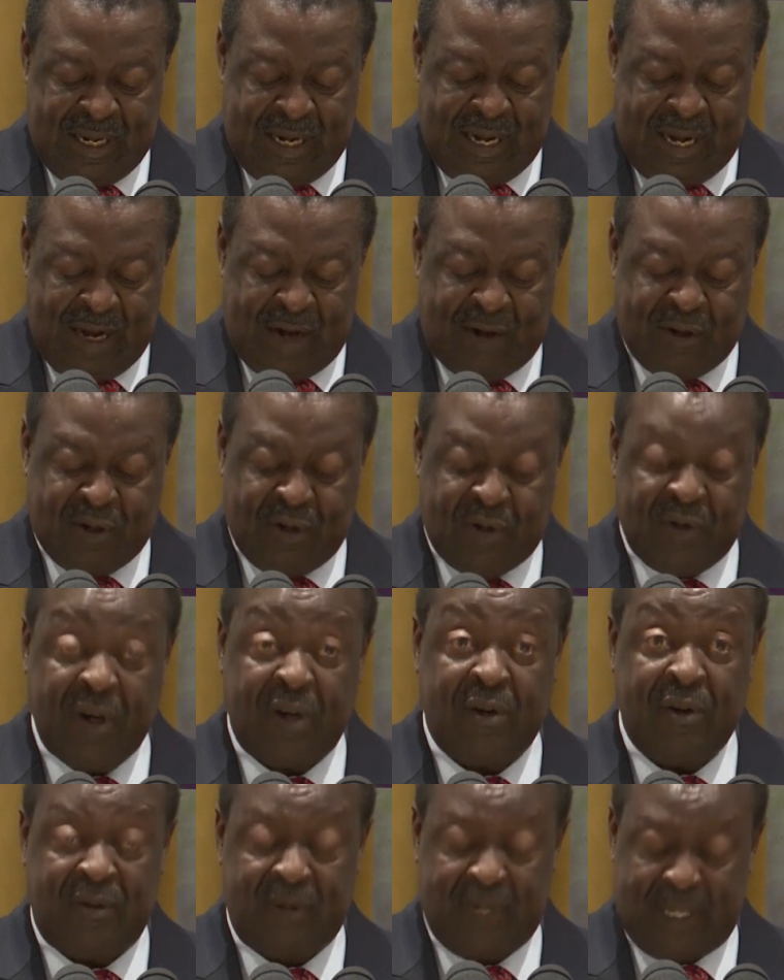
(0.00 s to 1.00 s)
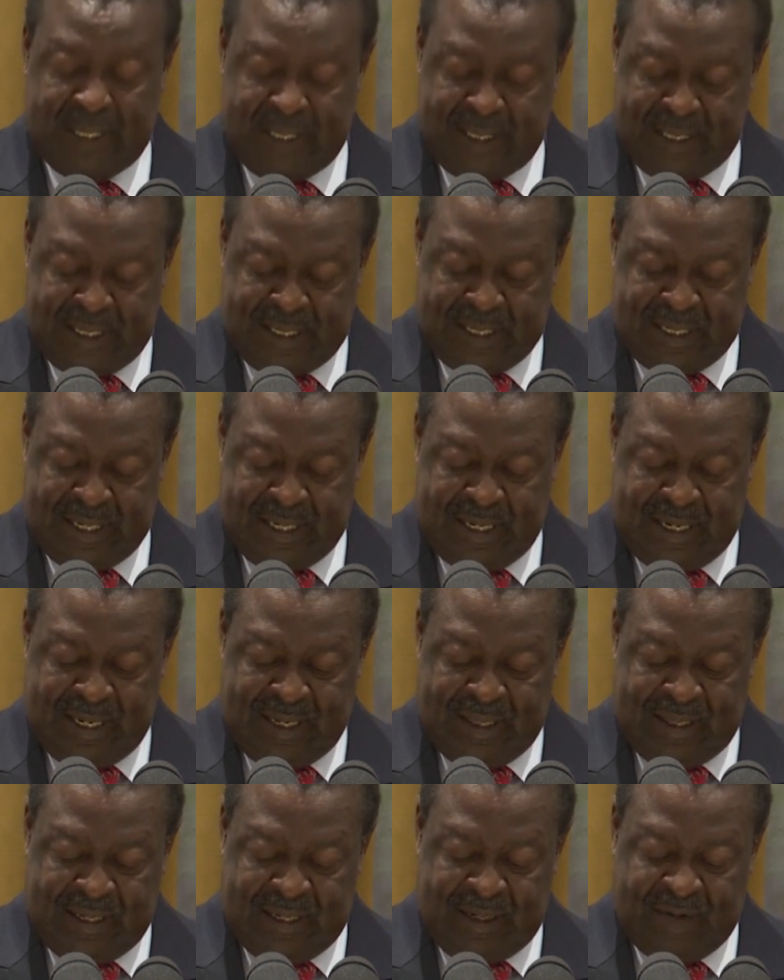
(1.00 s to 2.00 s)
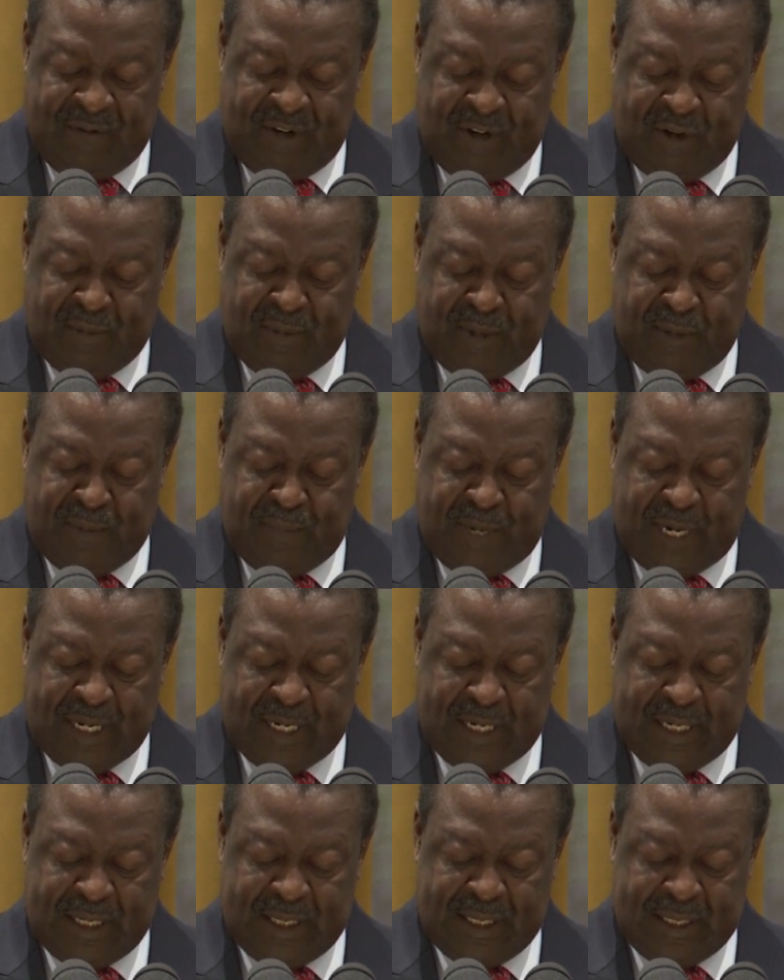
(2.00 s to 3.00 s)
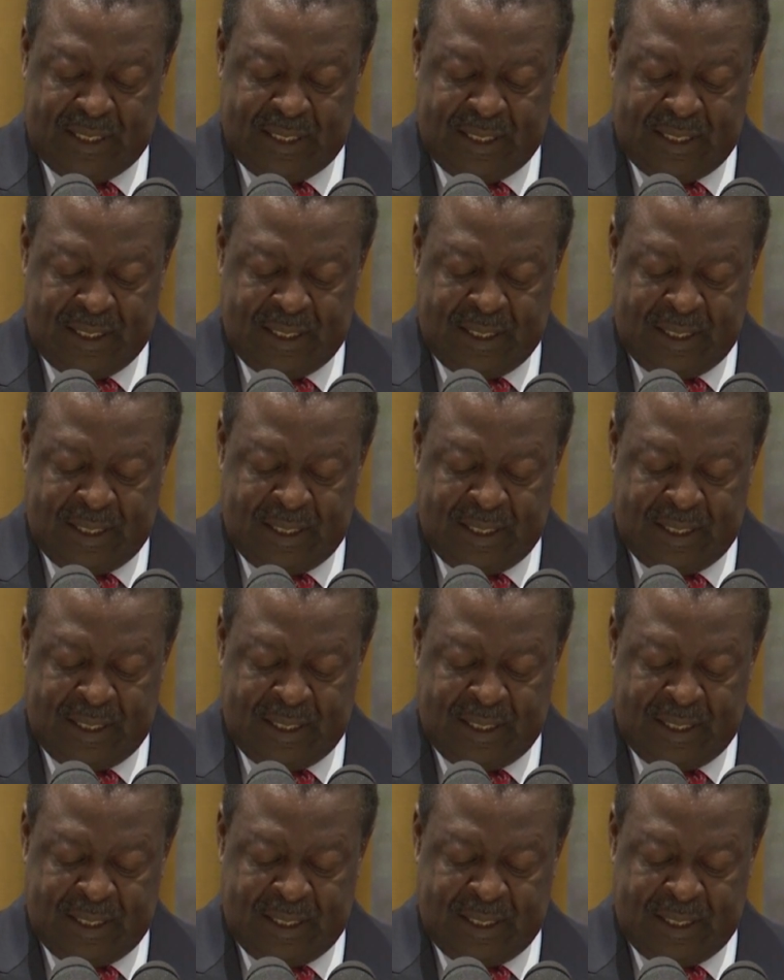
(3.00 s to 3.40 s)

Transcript: I also recognize the development partners,